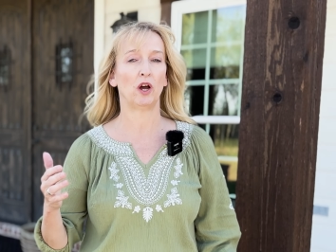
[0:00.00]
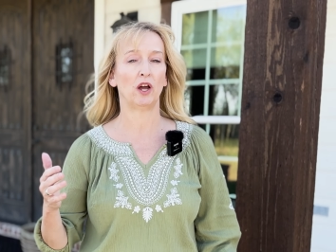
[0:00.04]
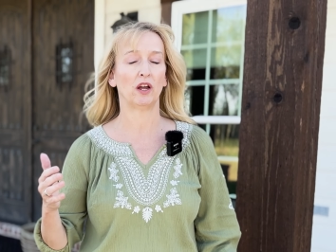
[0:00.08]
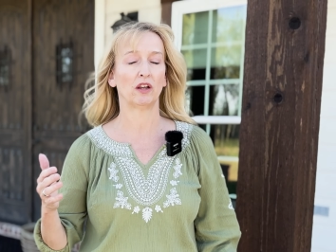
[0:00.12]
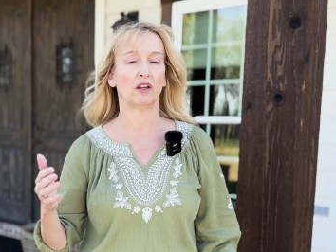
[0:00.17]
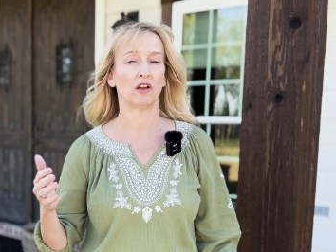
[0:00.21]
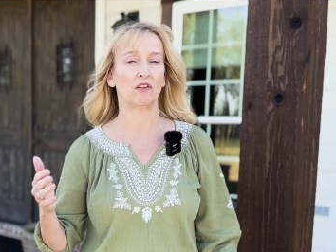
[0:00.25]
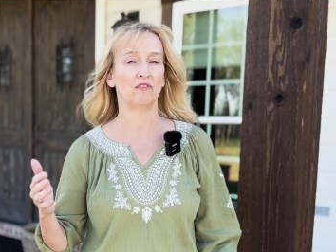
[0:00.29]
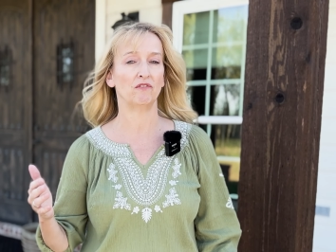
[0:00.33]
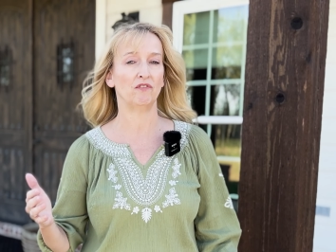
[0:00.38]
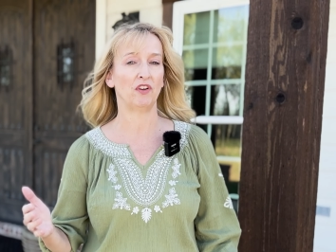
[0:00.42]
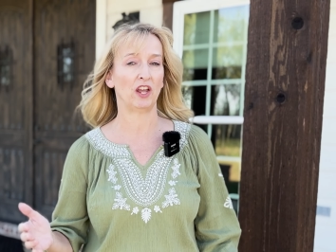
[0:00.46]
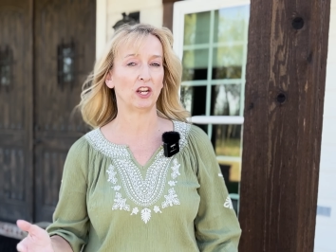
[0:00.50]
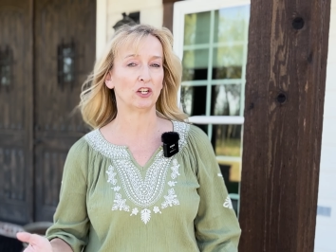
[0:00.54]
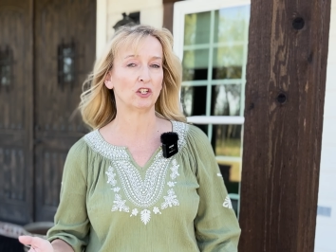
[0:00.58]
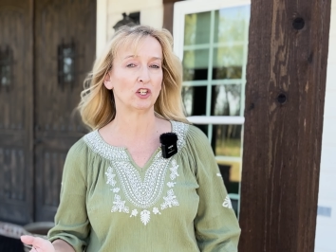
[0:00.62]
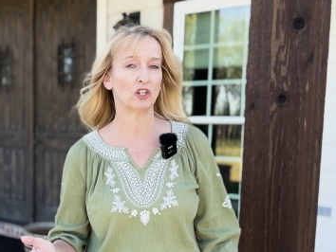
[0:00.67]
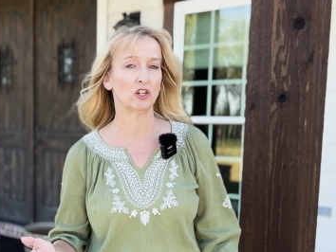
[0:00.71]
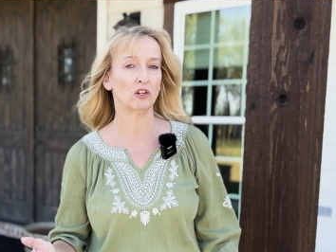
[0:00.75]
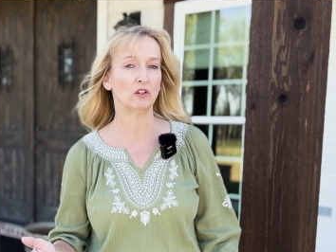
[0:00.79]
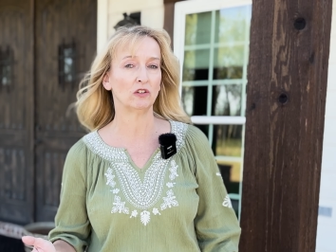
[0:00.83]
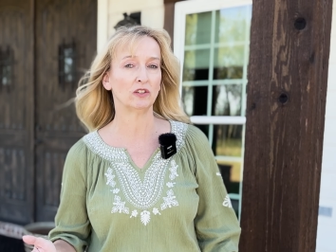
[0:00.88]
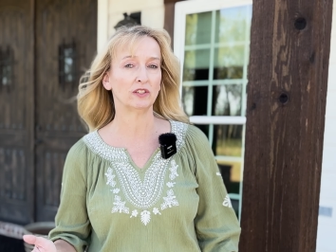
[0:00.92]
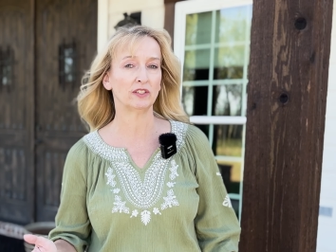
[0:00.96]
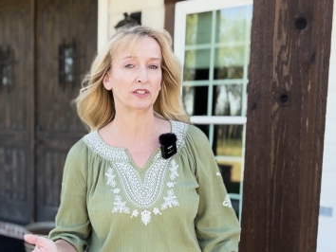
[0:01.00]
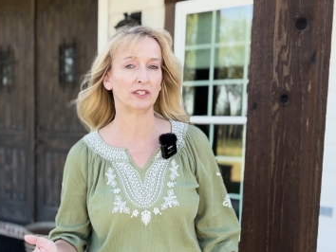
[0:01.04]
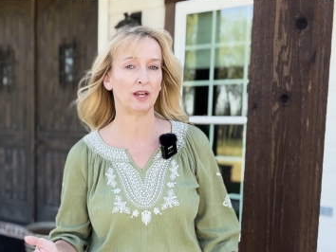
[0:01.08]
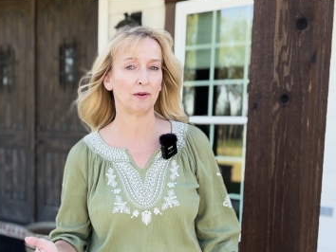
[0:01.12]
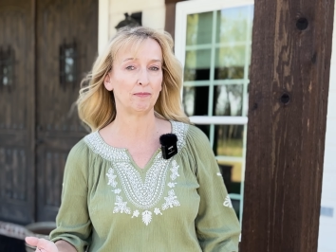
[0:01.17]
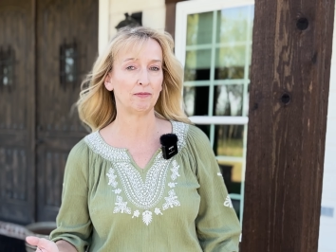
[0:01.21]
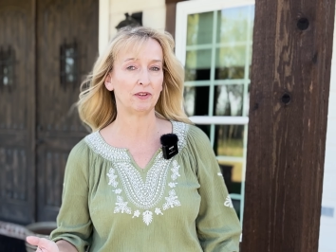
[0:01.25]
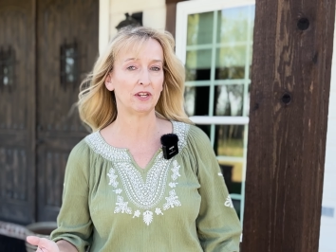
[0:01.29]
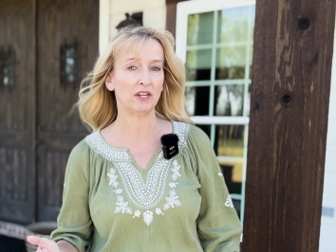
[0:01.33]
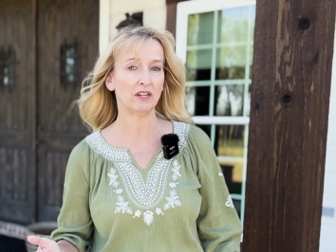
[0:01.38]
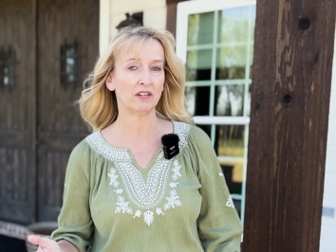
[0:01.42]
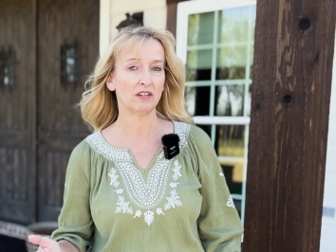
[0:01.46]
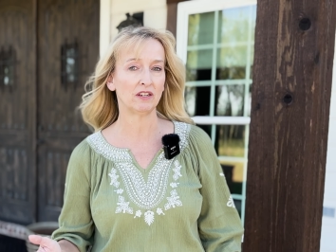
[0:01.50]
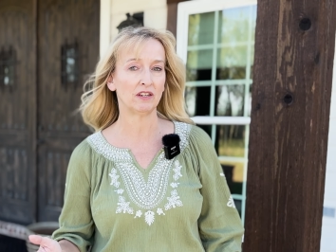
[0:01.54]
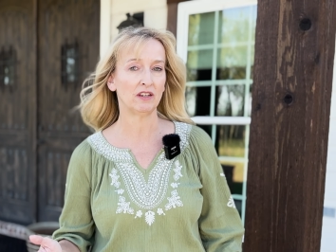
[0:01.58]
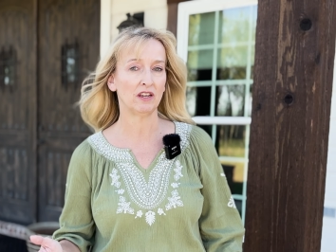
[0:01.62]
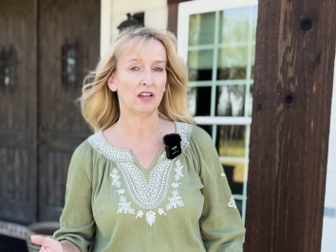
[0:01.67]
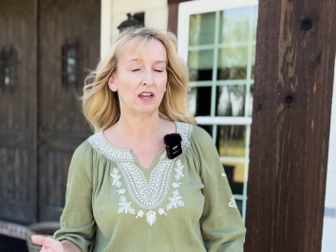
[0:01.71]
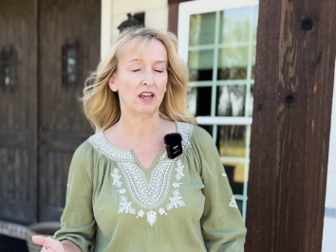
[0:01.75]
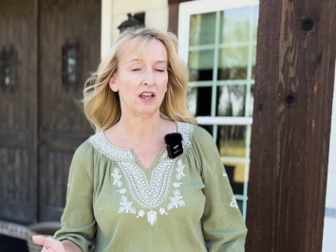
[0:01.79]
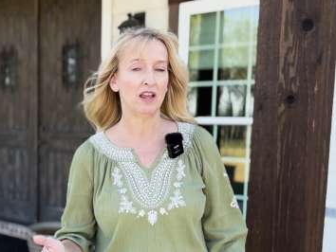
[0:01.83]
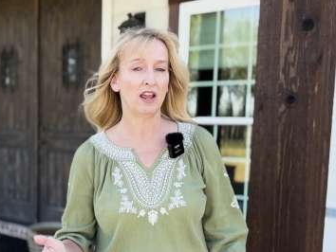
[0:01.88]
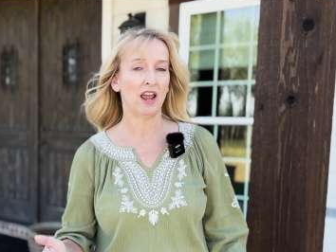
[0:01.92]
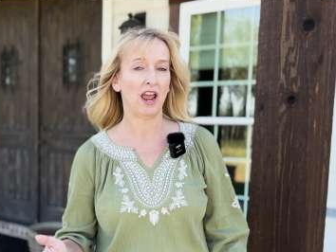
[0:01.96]
a conventional septic,
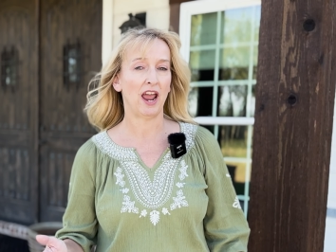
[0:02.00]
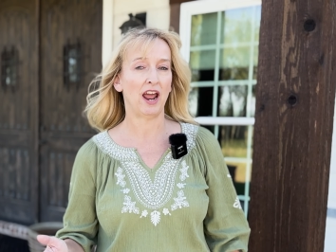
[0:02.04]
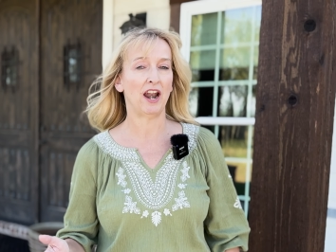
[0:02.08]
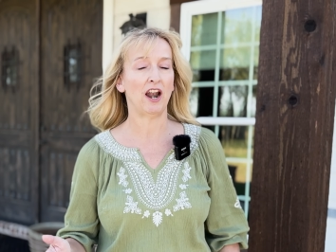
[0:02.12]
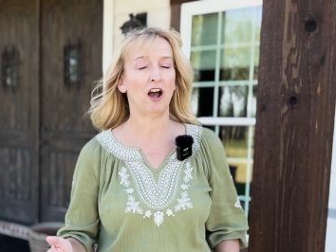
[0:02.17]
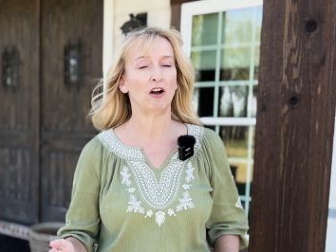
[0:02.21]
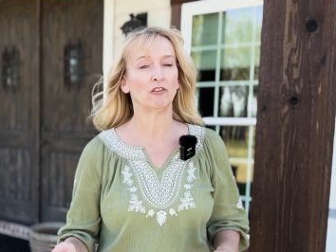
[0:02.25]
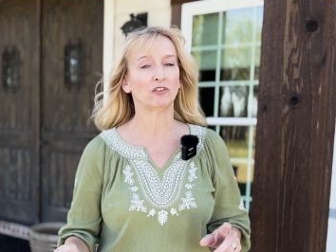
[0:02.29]
and